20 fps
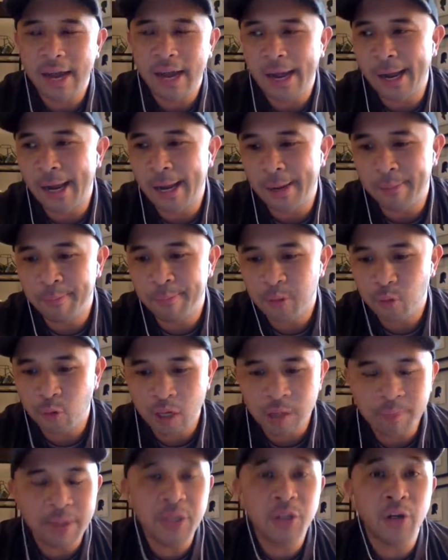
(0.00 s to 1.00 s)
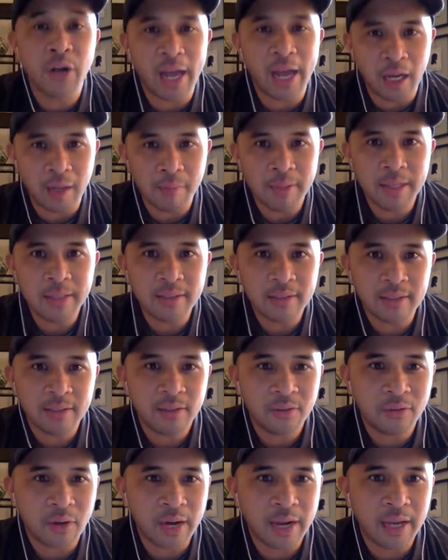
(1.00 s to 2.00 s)
um, you want to be in your element,
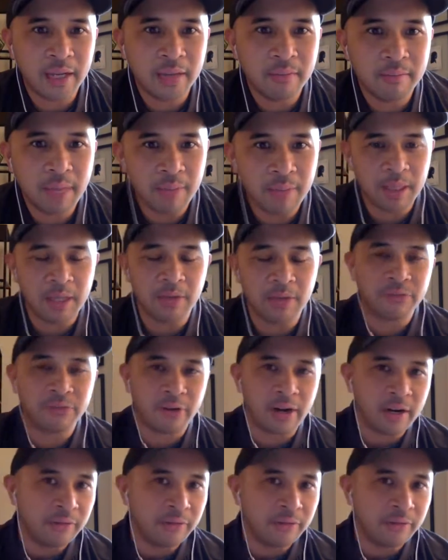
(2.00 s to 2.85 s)
right? Maybe in front